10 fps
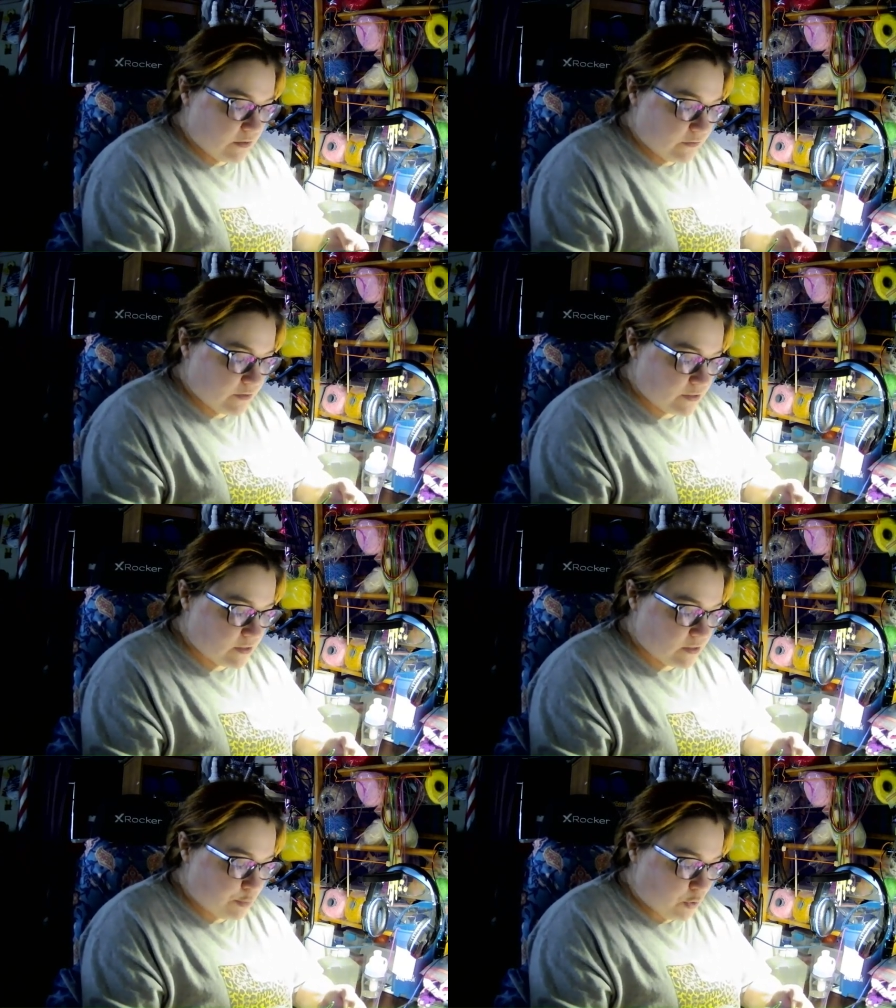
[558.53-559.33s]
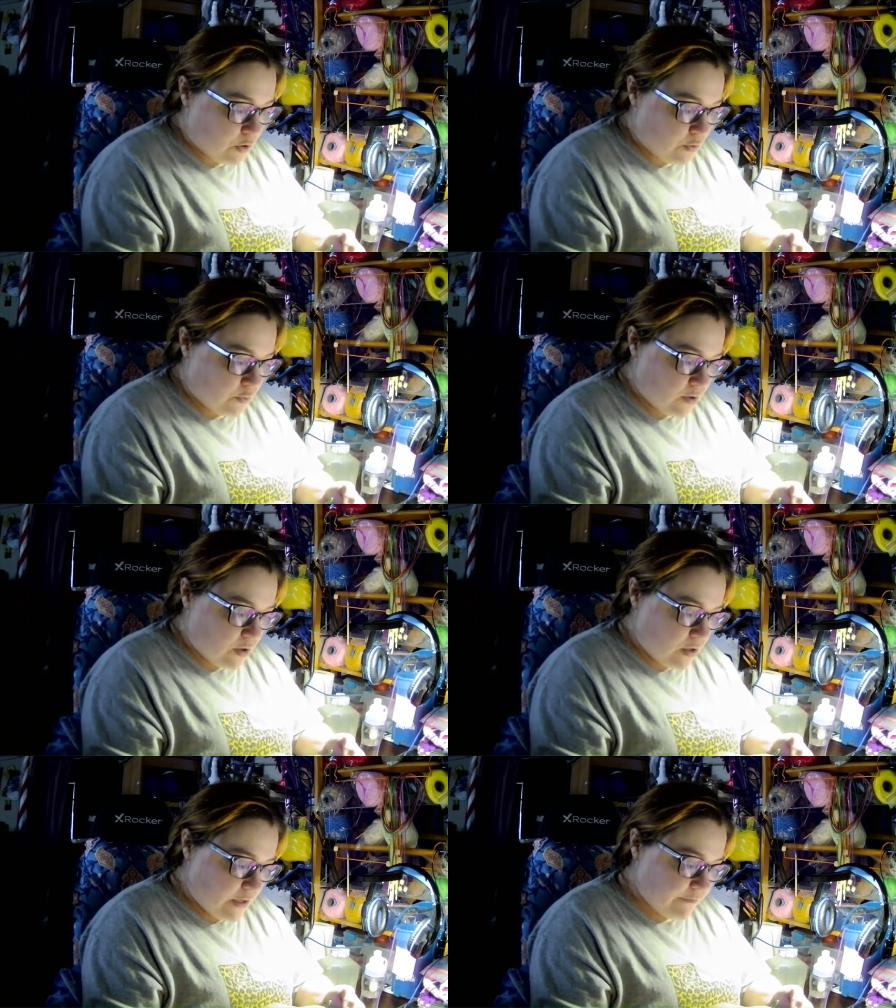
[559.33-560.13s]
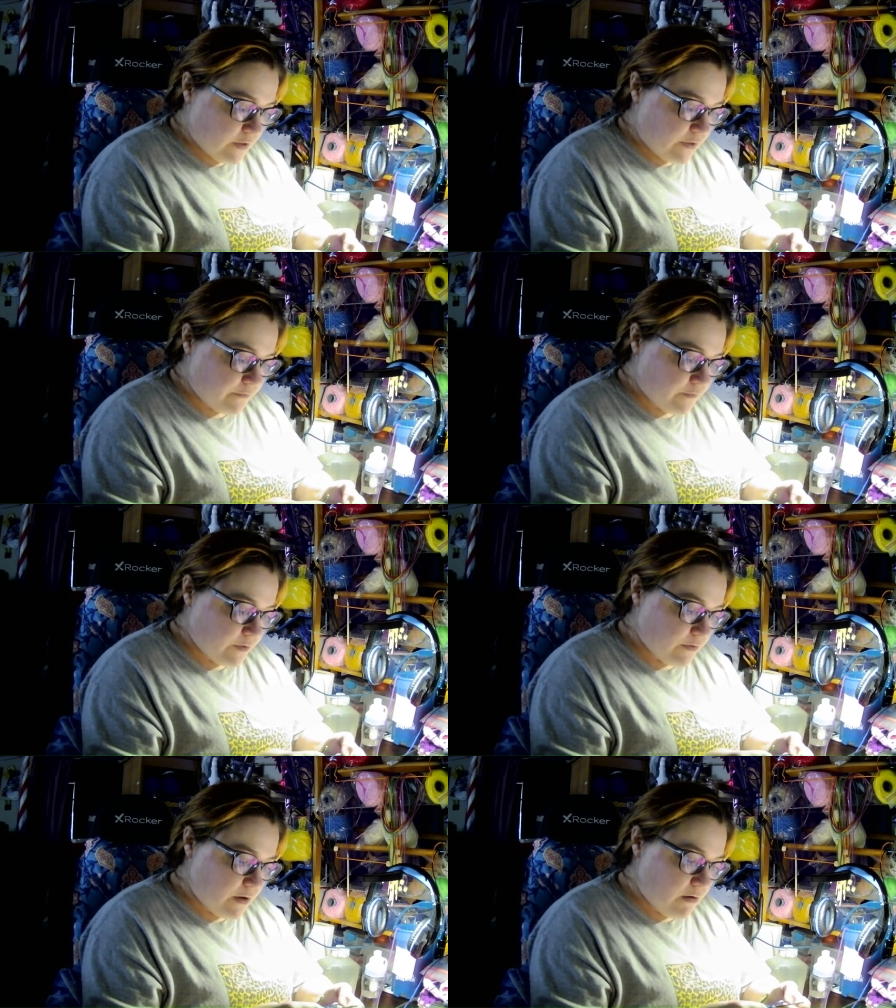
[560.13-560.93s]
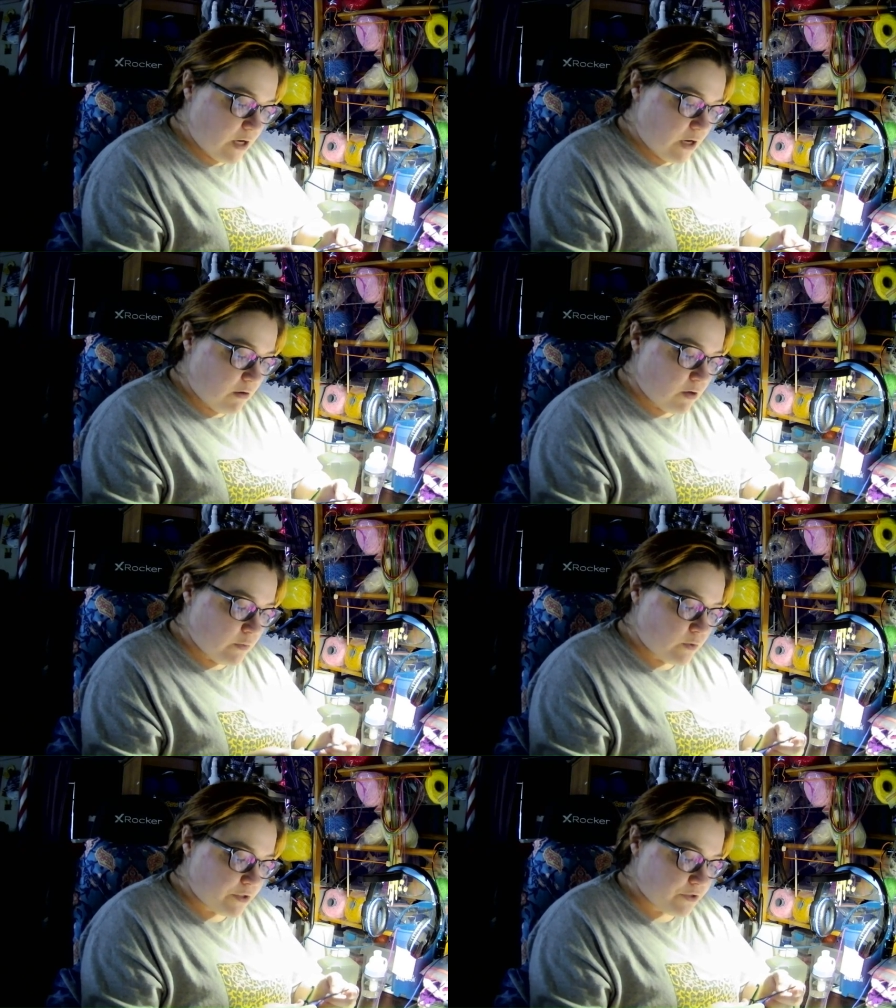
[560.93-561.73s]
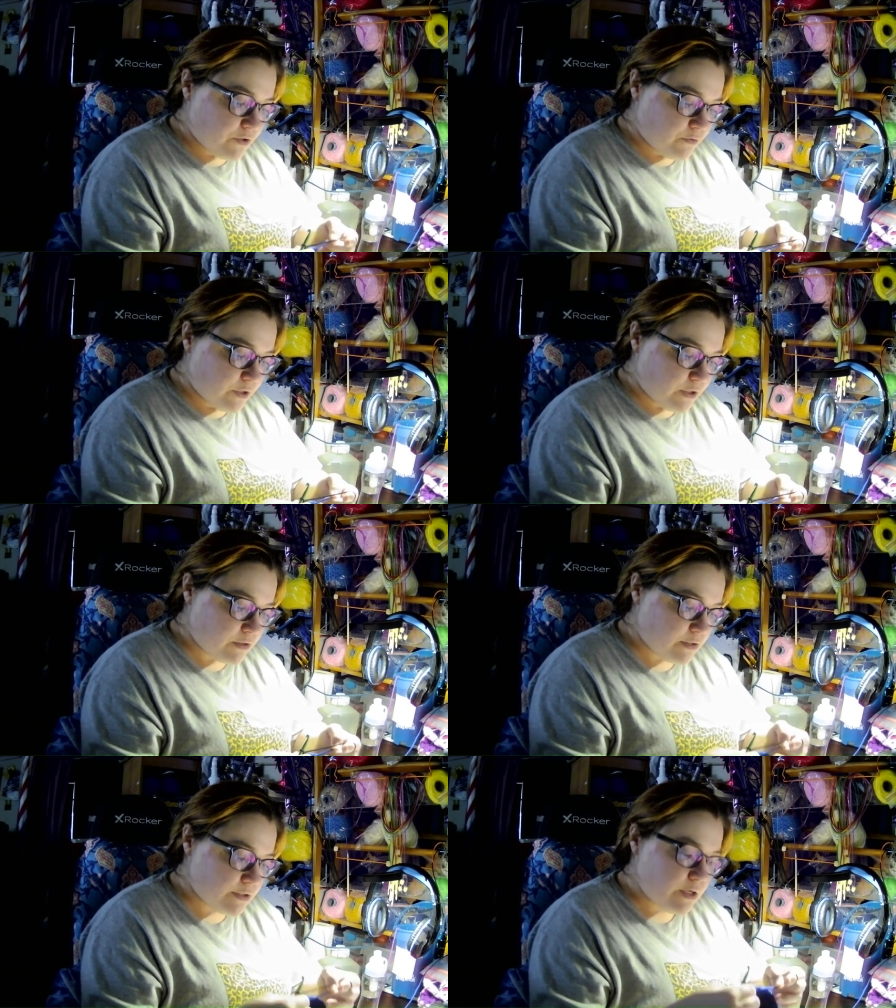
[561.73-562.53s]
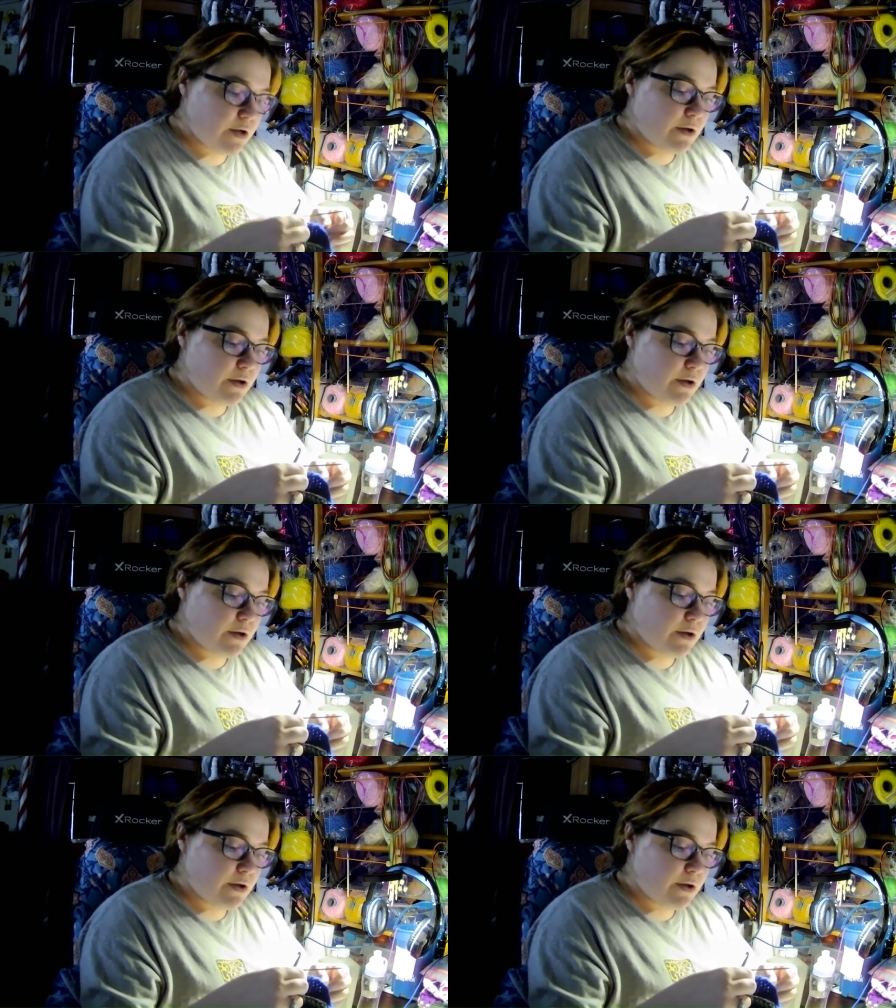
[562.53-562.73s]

Now this is the part where I've got to figure out how I want to do this,